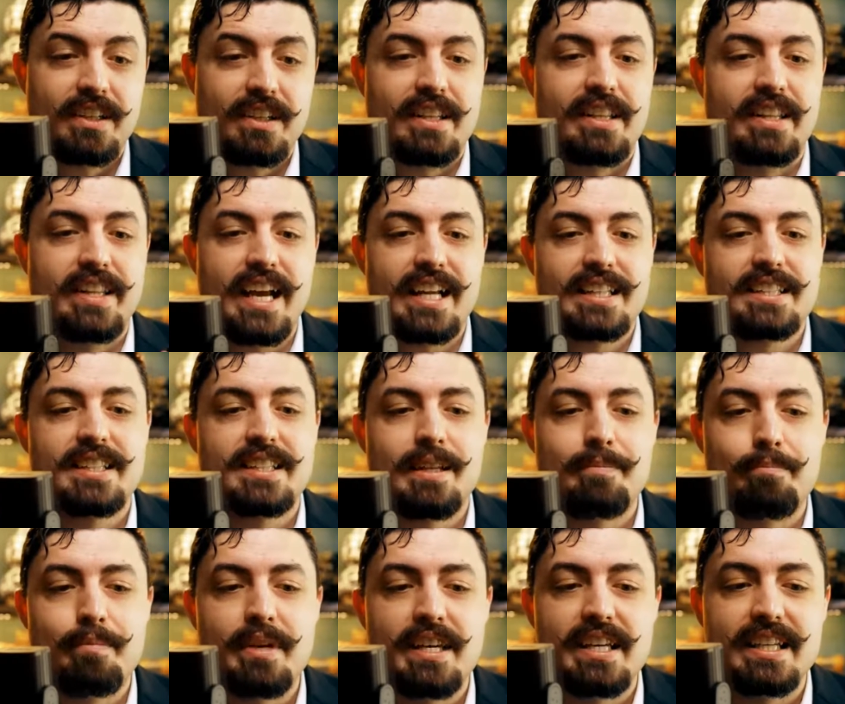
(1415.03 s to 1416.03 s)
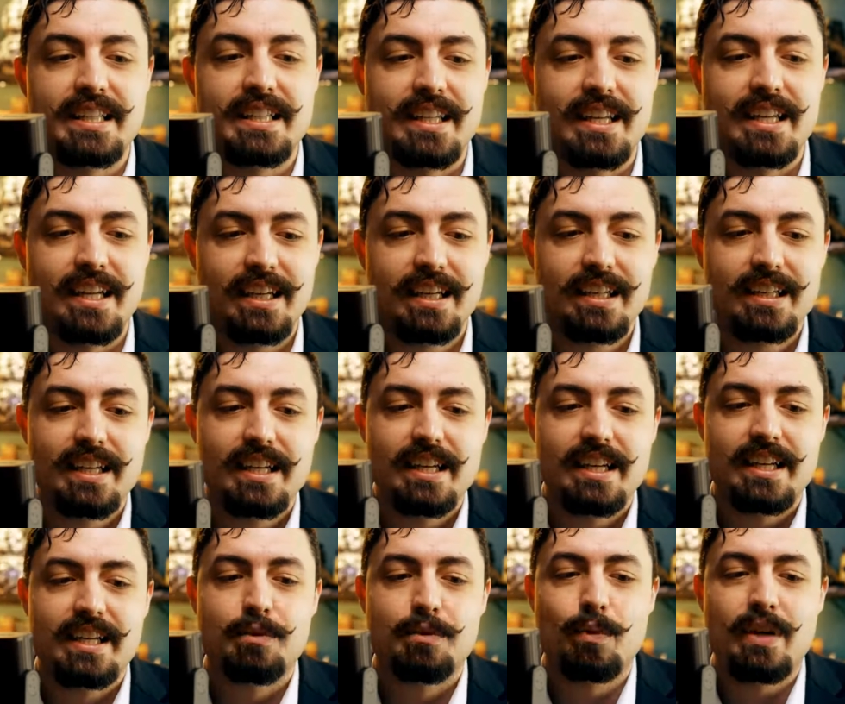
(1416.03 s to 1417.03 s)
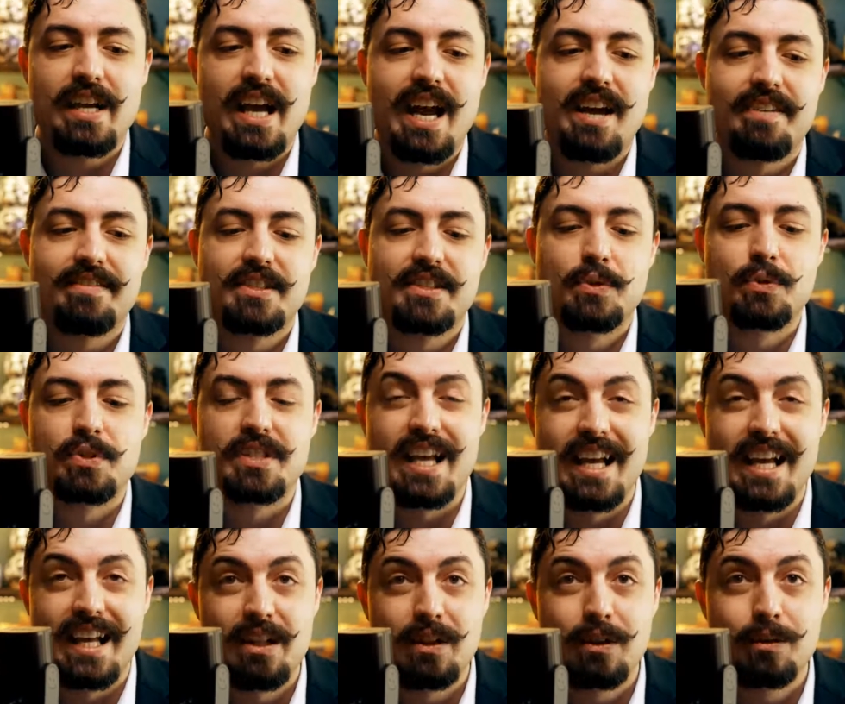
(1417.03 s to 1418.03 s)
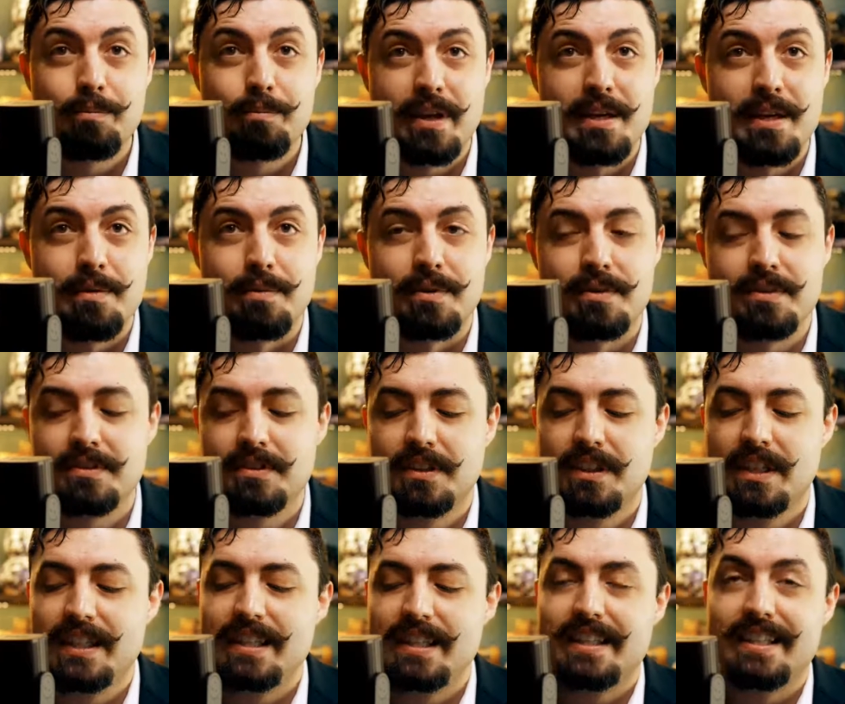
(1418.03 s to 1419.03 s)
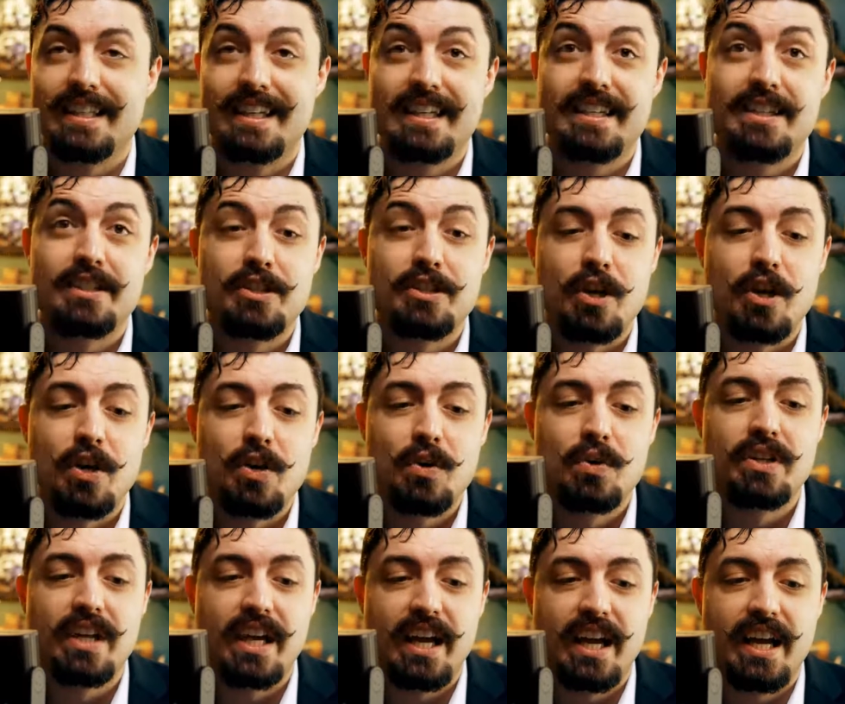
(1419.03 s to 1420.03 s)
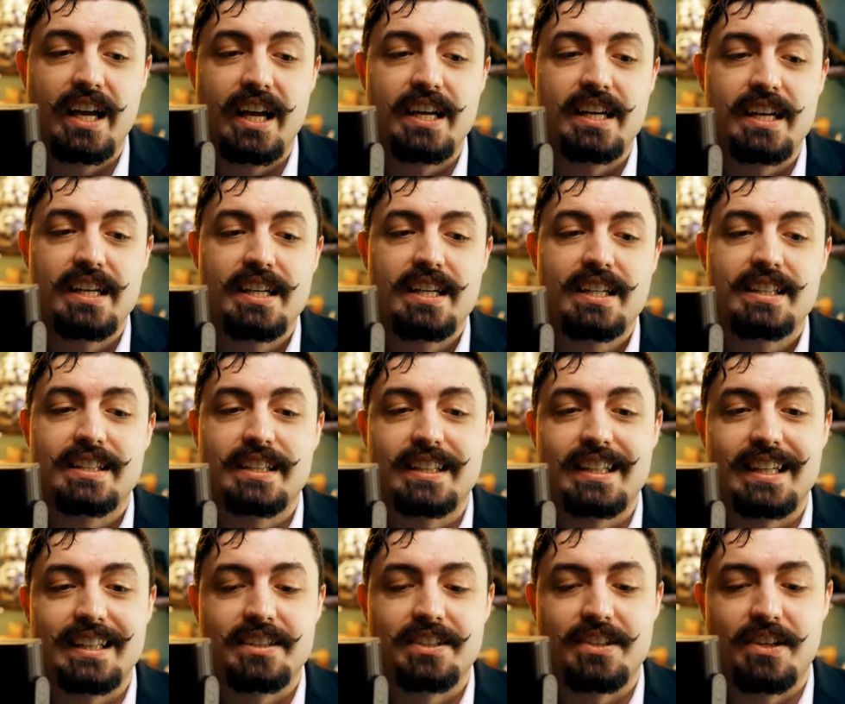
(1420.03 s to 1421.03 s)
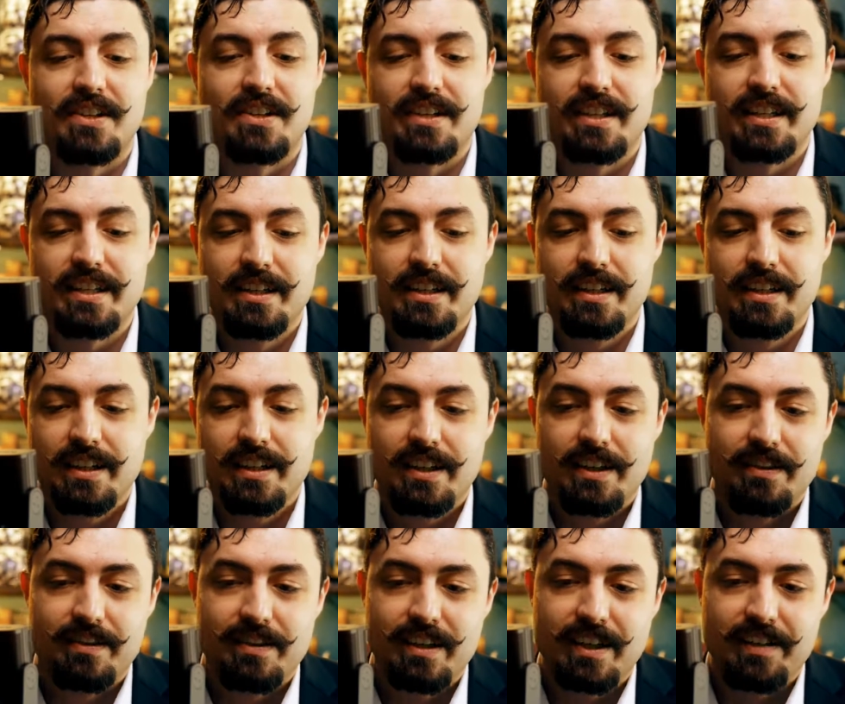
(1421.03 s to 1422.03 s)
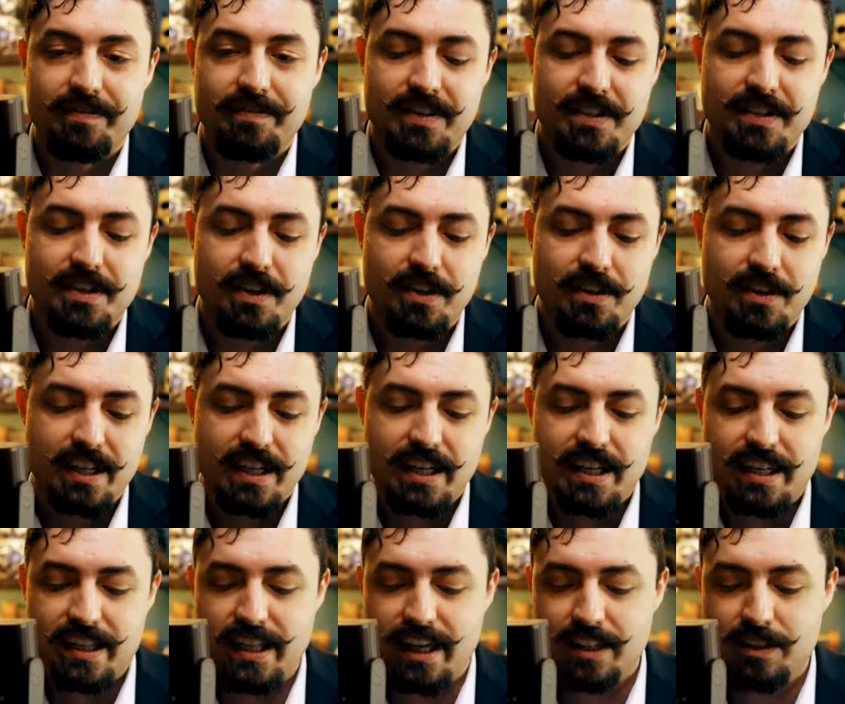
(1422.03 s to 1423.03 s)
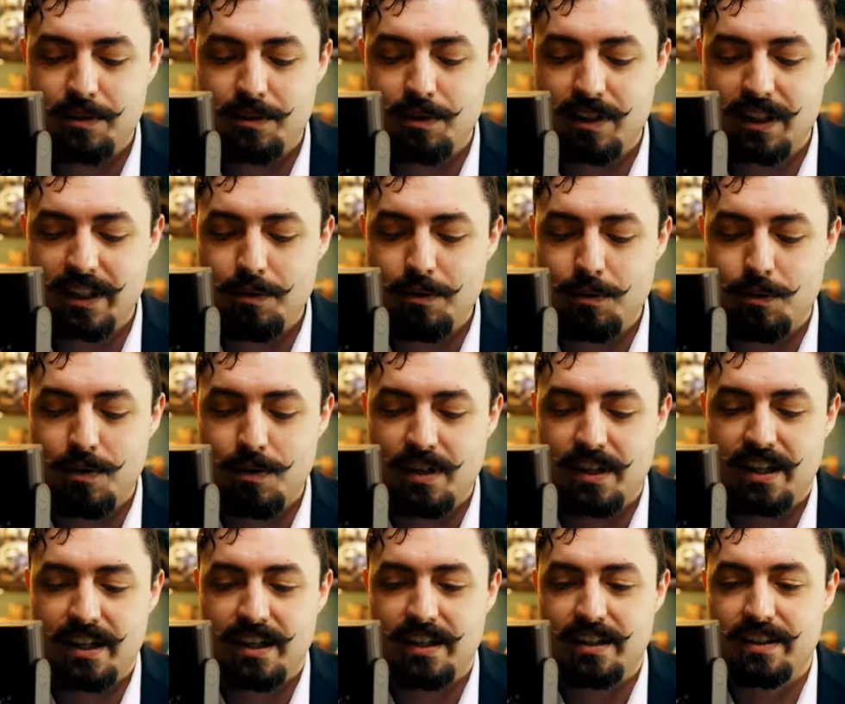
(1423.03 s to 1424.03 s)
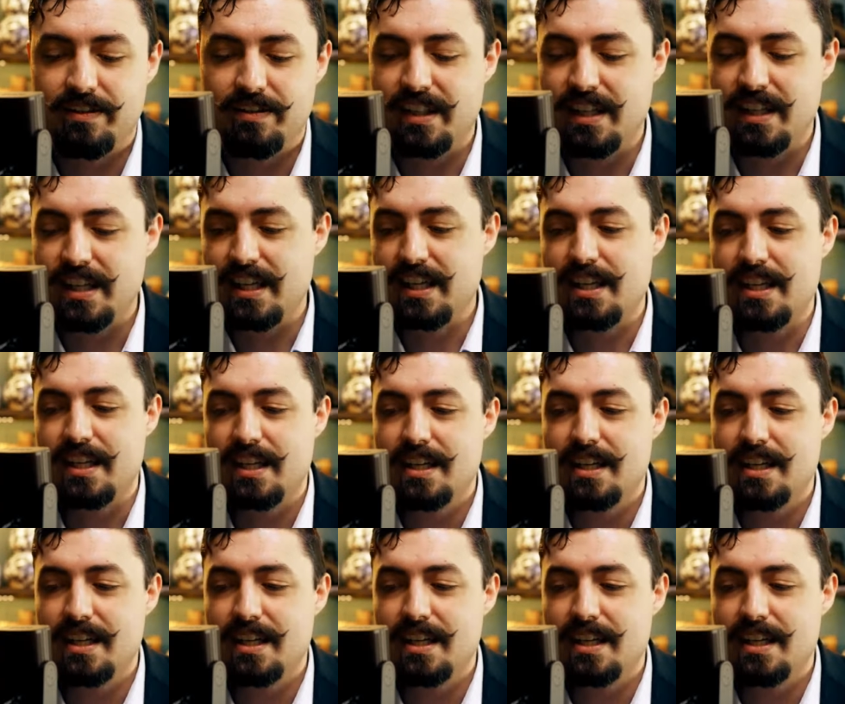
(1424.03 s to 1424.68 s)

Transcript: That's the big thing, is we have to tell people that it is okay to get started, right? So that's really one of the